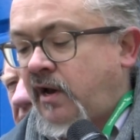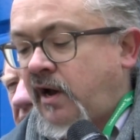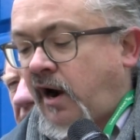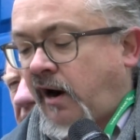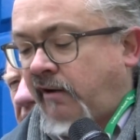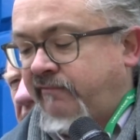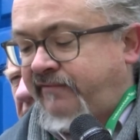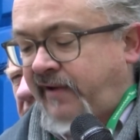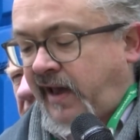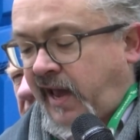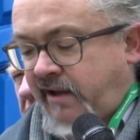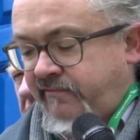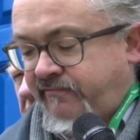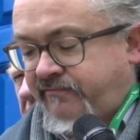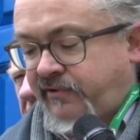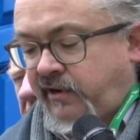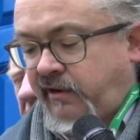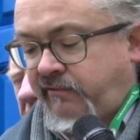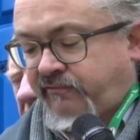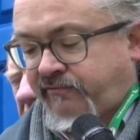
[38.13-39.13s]
of
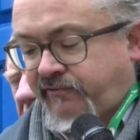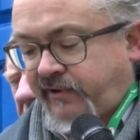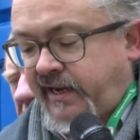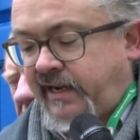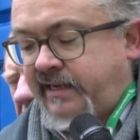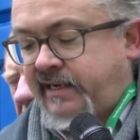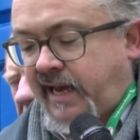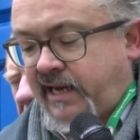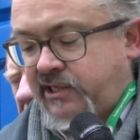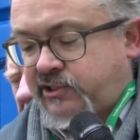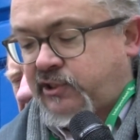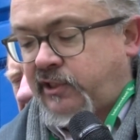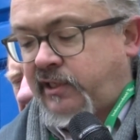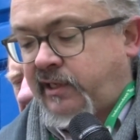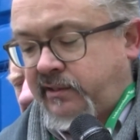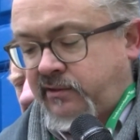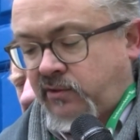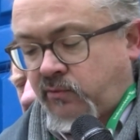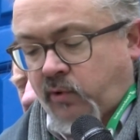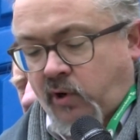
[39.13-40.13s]
every free nation
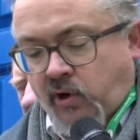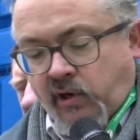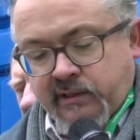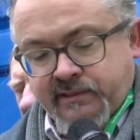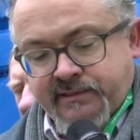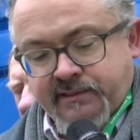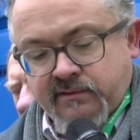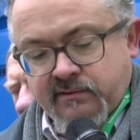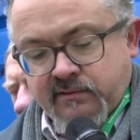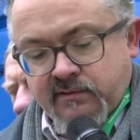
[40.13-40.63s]
in the world,